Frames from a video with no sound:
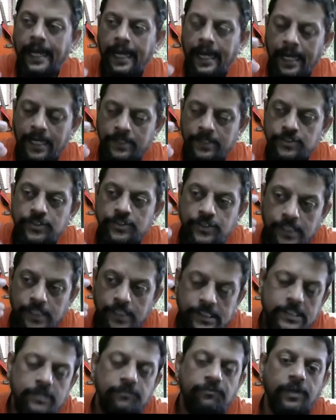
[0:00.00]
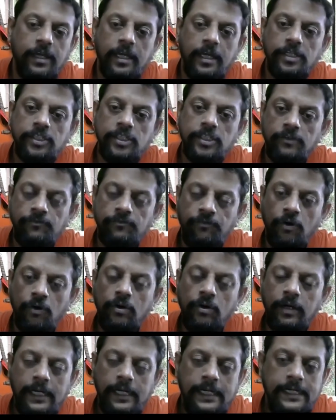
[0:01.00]
as a justification
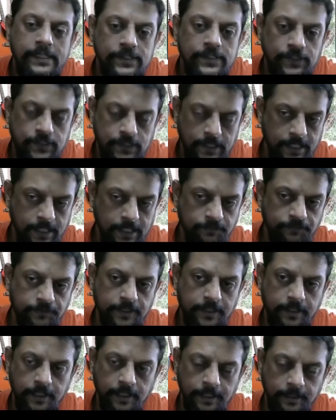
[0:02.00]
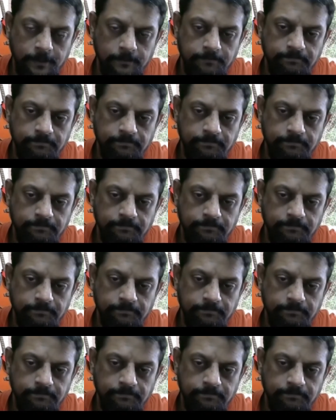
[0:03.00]
for slave trade.